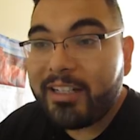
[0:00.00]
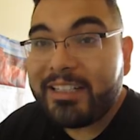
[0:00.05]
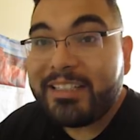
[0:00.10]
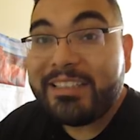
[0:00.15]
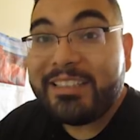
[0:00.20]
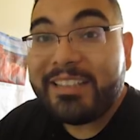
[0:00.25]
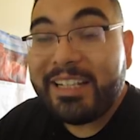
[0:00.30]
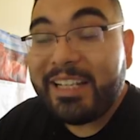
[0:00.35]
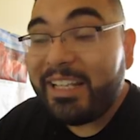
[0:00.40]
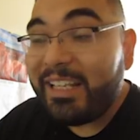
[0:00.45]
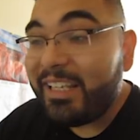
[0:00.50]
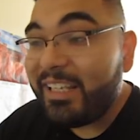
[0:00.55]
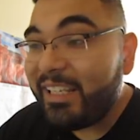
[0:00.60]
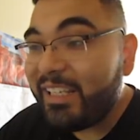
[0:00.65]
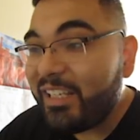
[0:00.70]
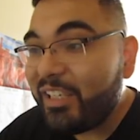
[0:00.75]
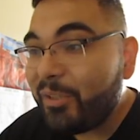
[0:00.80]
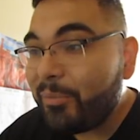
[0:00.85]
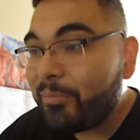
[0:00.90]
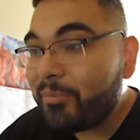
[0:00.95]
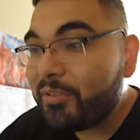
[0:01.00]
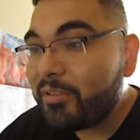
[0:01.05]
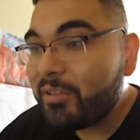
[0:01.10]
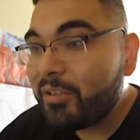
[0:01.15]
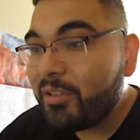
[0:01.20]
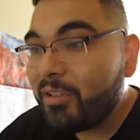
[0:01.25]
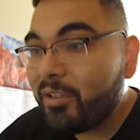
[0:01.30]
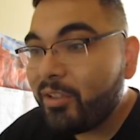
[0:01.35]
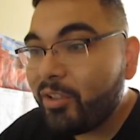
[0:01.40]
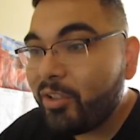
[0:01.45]
the themes,
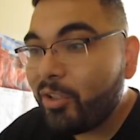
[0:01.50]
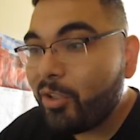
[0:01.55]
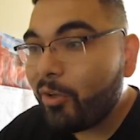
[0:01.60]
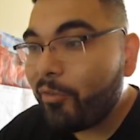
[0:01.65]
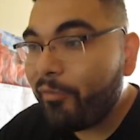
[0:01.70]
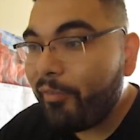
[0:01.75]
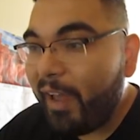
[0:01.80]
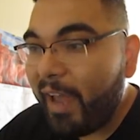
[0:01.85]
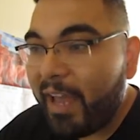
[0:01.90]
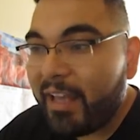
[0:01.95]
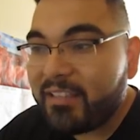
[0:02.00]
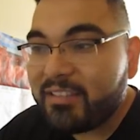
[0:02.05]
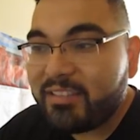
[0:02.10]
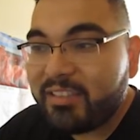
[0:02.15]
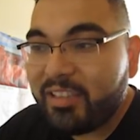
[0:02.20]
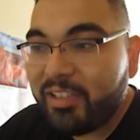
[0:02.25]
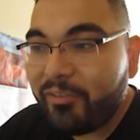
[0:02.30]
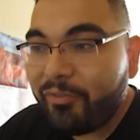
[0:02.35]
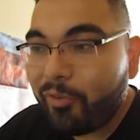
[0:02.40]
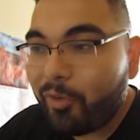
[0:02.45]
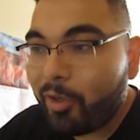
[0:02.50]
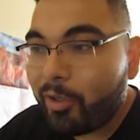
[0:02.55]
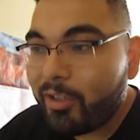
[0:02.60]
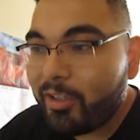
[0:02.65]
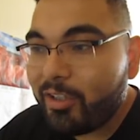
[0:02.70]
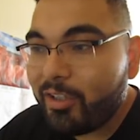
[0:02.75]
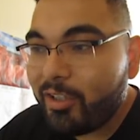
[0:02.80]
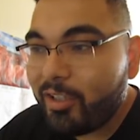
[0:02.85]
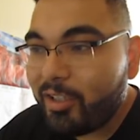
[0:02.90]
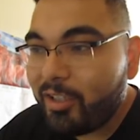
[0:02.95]
you know, fancy, foreign
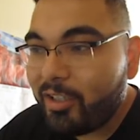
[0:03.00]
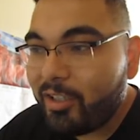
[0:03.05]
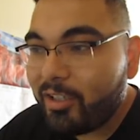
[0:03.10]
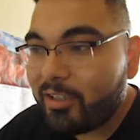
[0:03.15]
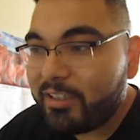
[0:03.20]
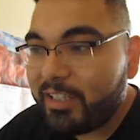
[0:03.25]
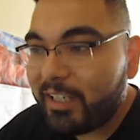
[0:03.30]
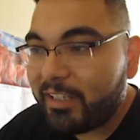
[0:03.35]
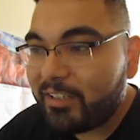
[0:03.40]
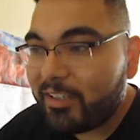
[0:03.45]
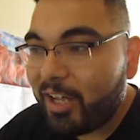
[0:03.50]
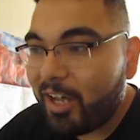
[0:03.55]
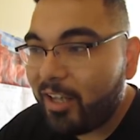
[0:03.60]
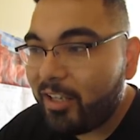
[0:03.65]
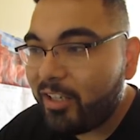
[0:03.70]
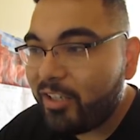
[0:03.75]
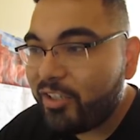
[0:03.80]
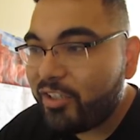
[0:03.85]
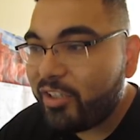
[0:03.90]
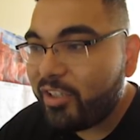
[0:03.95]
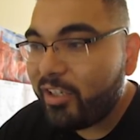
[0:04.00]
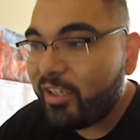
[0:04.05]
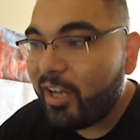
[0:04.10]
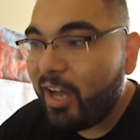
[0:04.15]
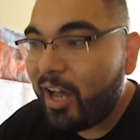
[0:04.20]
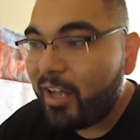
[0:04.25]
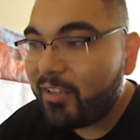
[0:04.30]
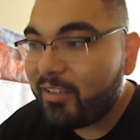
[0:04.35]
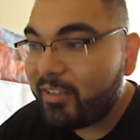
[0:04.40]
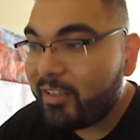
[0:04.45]
look, technology,
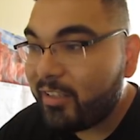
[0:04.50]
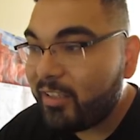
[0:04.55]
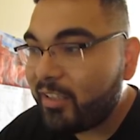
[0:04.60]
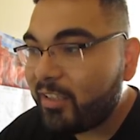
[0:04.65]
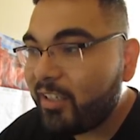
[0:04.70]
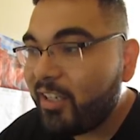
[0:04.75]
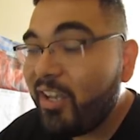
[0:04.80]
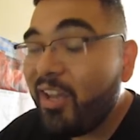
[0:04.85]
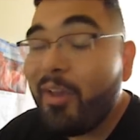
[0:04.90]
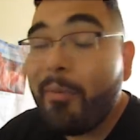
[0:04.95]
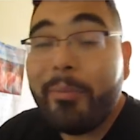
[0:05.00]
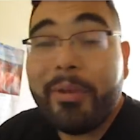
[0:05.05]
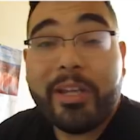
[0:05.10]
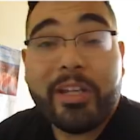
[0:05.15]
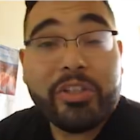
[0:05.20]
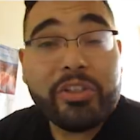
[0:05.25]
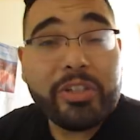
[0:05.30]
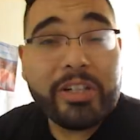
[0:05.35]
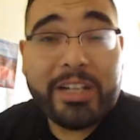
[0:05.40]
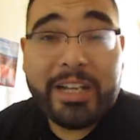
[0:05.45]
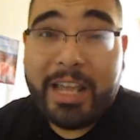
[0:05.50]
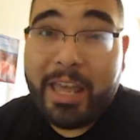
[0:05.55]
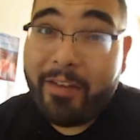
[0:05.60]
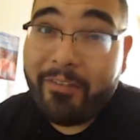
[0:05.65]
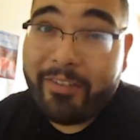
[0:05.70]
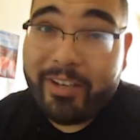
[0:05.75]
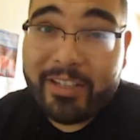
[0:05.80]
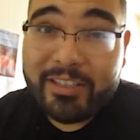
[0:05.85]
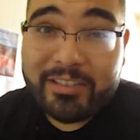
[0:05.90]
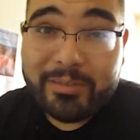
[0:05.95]
gothic, because you're gonna have
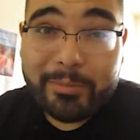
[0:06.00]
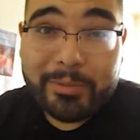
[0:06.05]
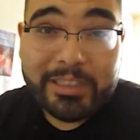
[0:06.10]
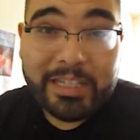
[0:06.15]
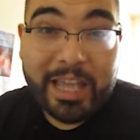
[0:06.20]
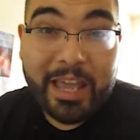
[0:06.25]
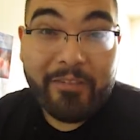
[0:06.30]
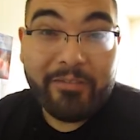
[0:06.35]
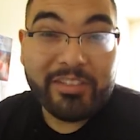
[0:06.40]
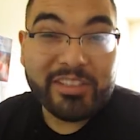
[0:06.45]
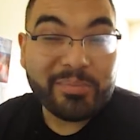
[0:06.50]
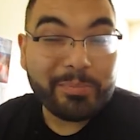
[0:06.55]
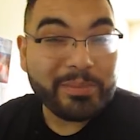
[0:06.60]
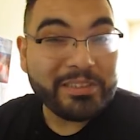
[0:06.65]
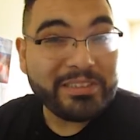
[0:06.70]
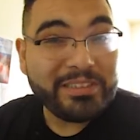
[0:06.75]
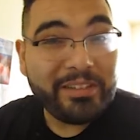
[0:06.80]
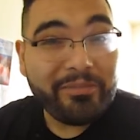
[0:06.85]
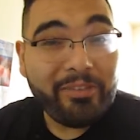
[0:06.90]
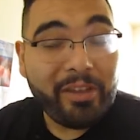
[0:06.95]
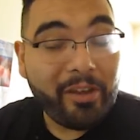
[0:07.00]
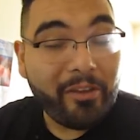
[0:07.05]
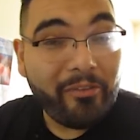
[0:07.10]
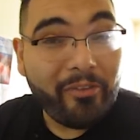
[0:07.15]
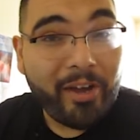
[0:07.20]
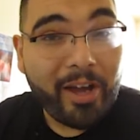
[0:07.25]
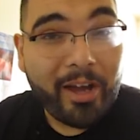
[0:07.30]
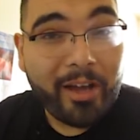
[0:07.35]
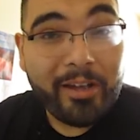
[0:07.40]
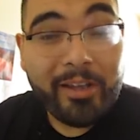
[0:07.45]
customers that have a specific
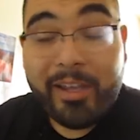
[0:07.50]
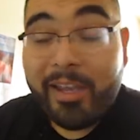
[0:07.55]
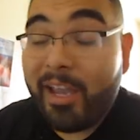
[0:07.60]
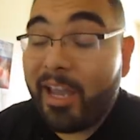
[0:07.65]
font.